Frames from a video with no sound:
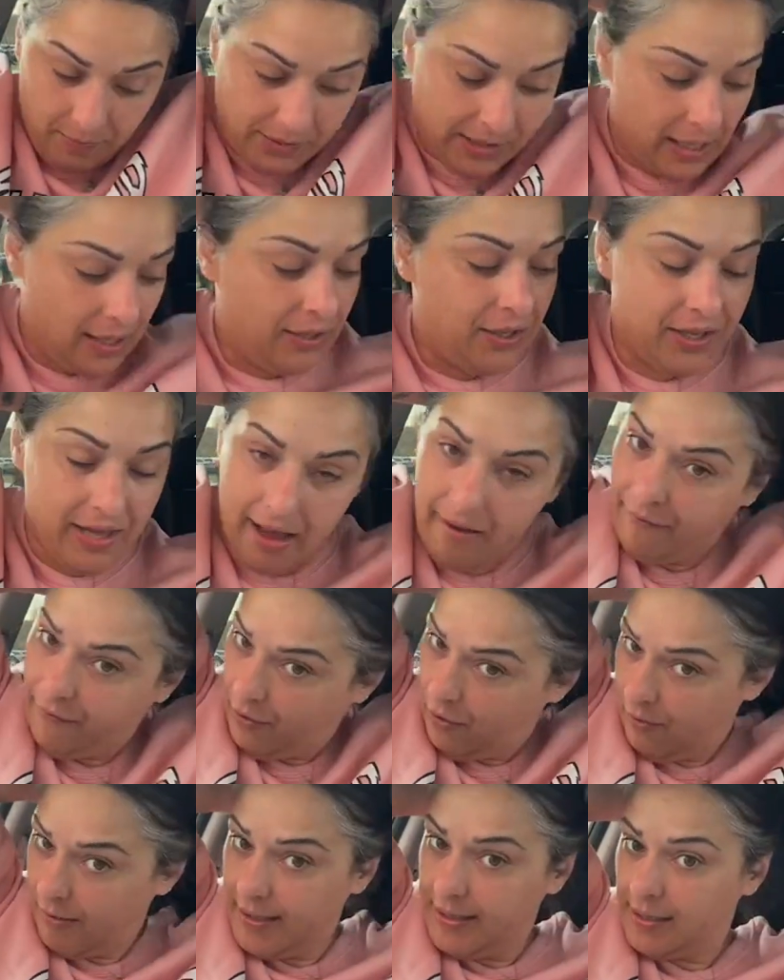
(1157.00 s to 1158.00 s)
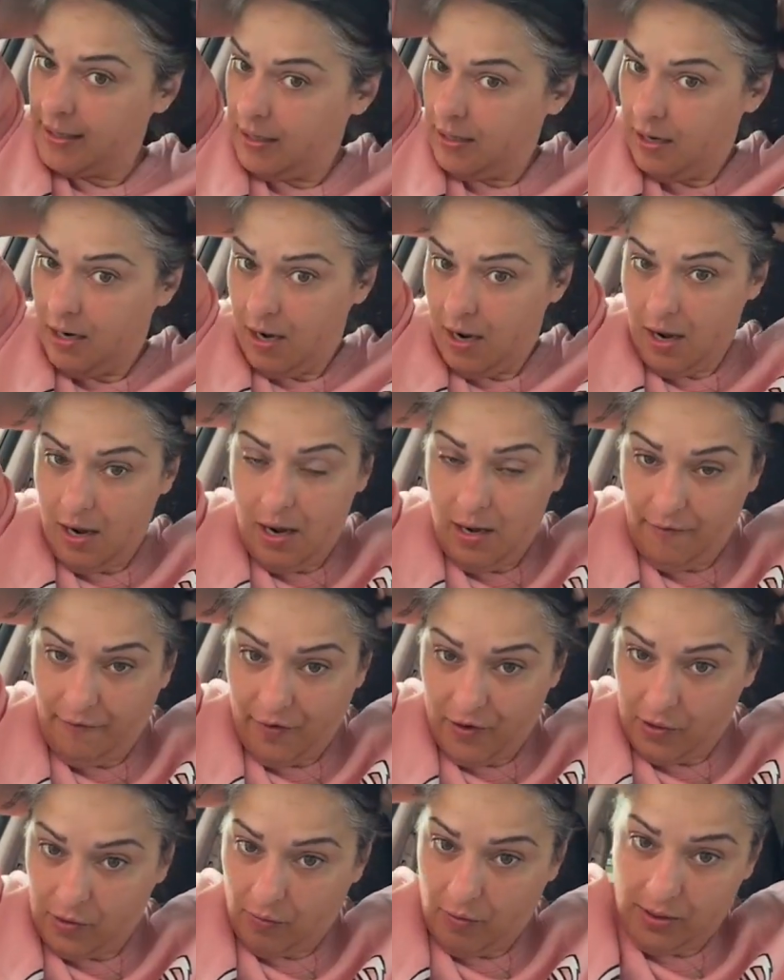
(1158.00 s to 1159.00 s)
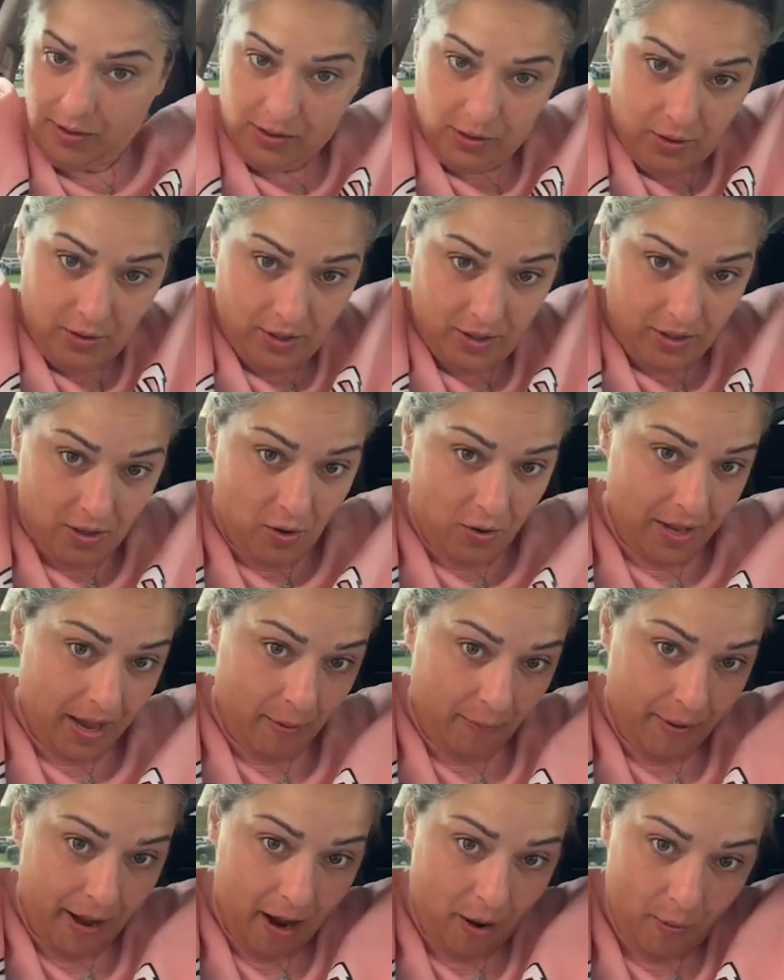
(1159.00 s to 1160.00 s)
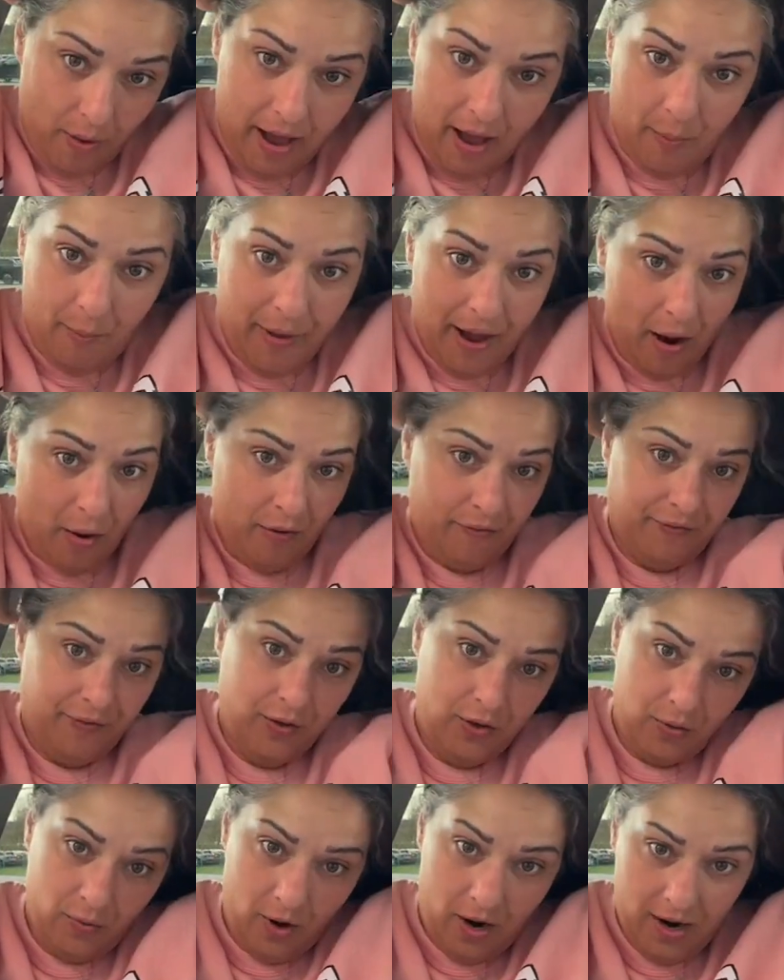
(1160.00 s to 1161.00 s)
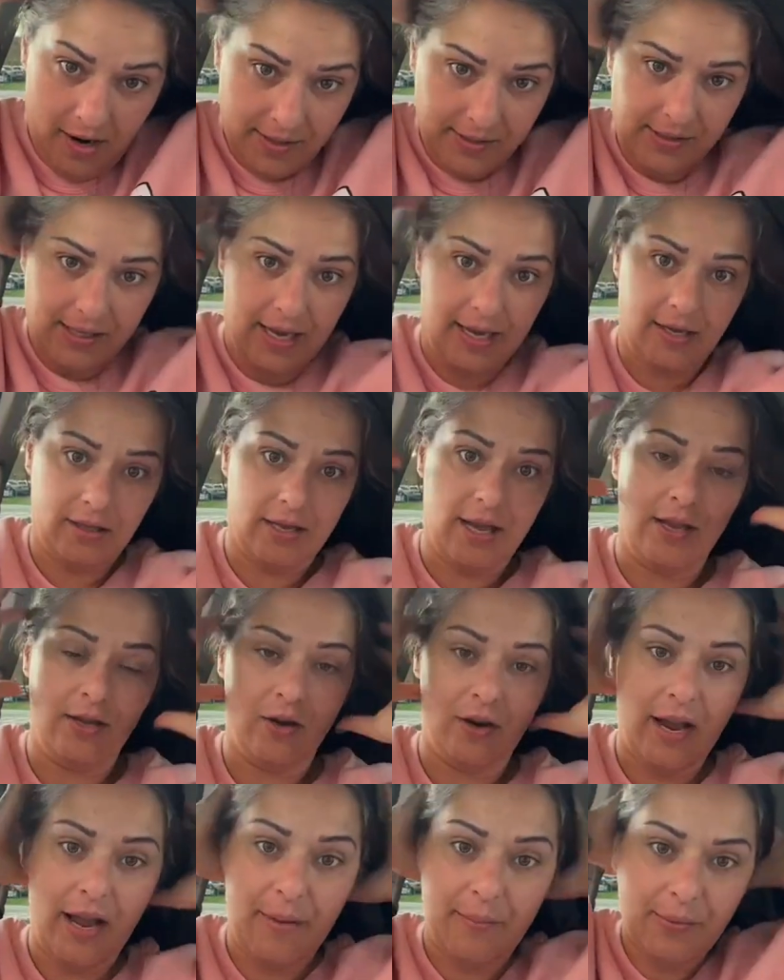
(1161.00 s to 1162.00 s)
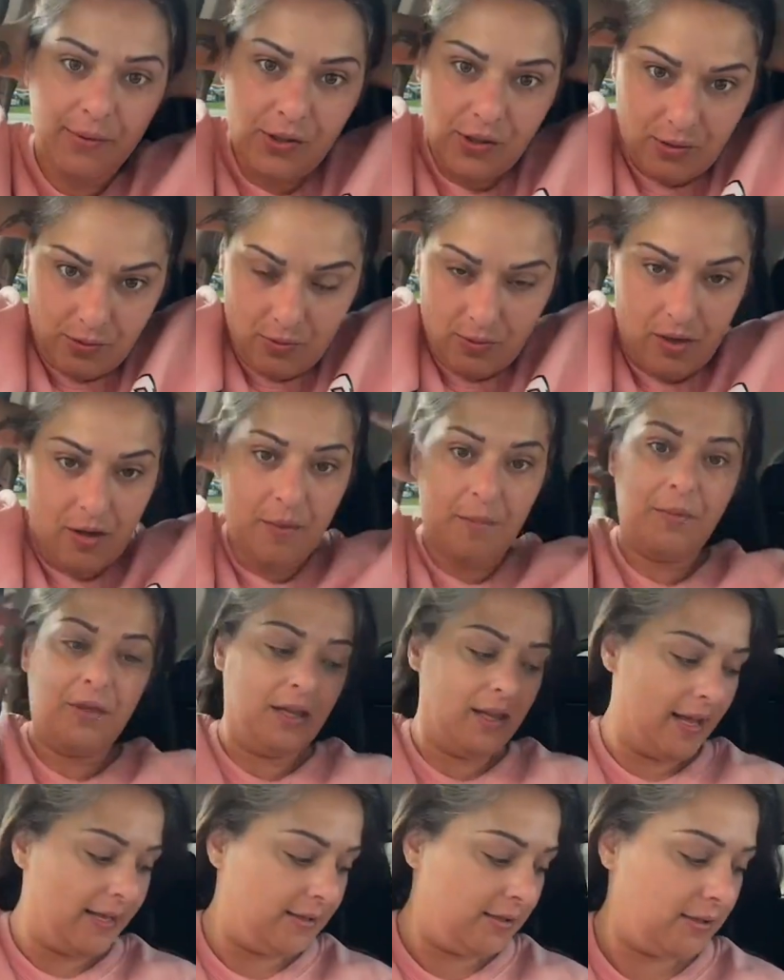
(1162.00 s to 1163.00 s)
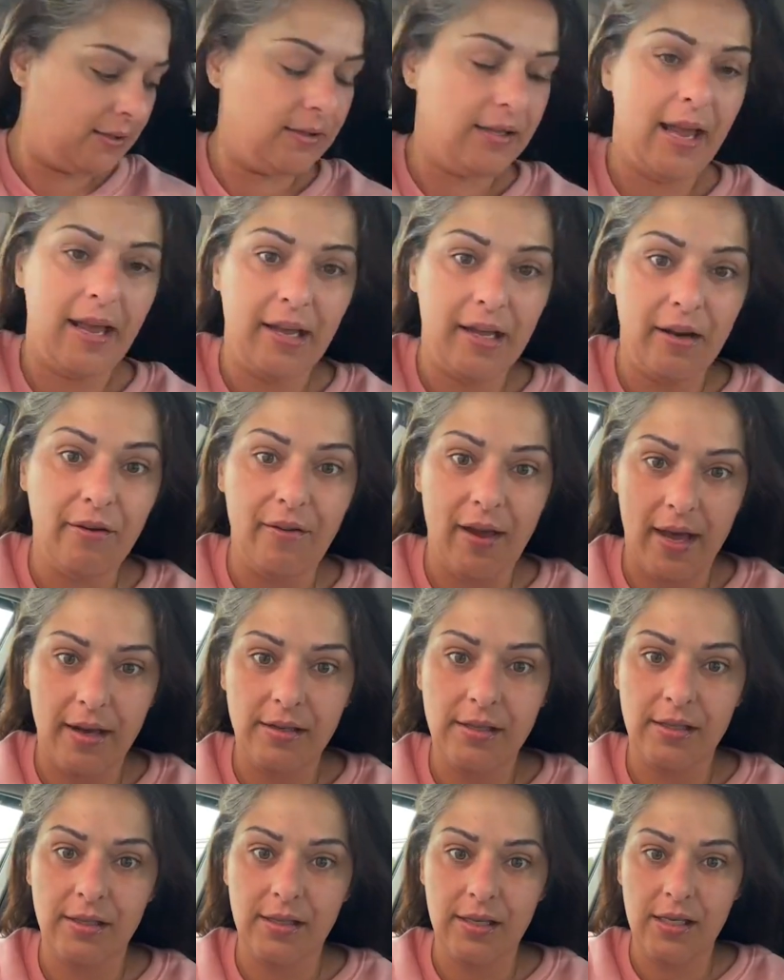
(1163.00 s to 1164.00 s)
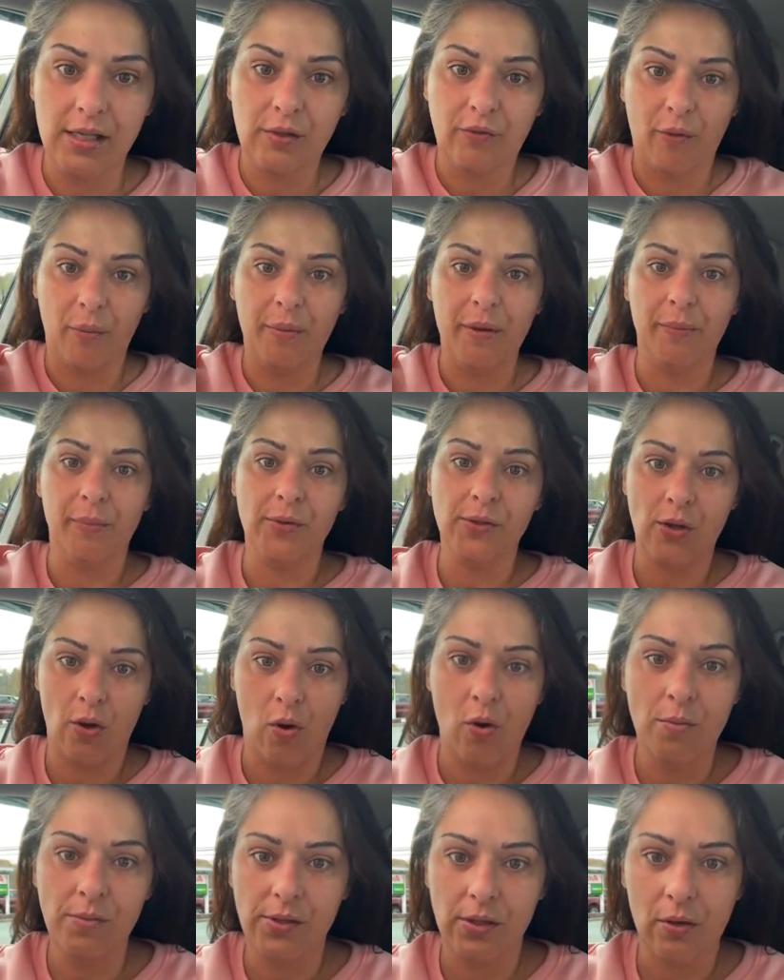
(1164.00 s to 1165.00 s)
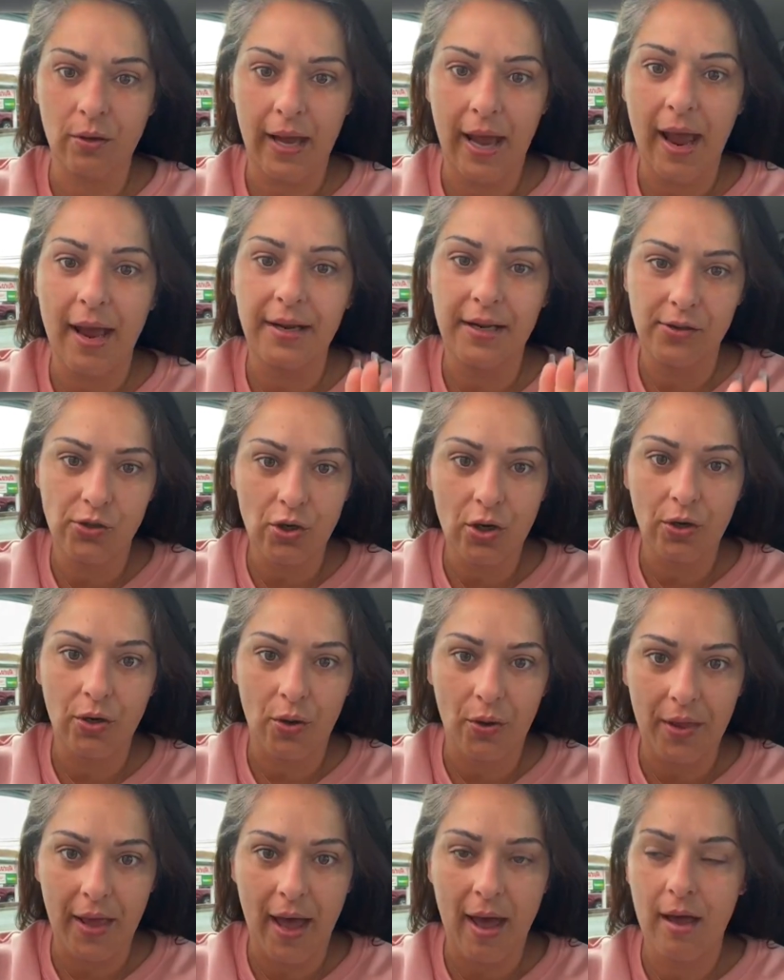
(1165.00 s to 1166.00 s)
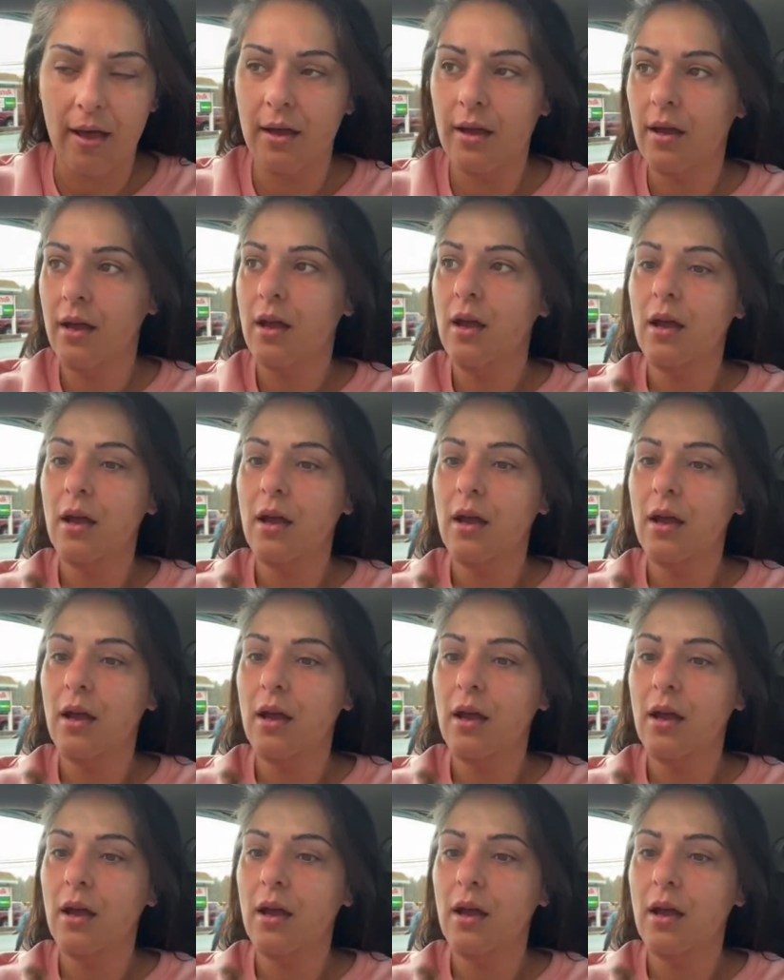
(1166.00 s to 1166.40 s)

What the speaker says: I'm telling you that for a reason. First of all, so you can know how powerful you are, is, like, that you're able to cleanse negative entities from people's homes. Okay, I need you to know that.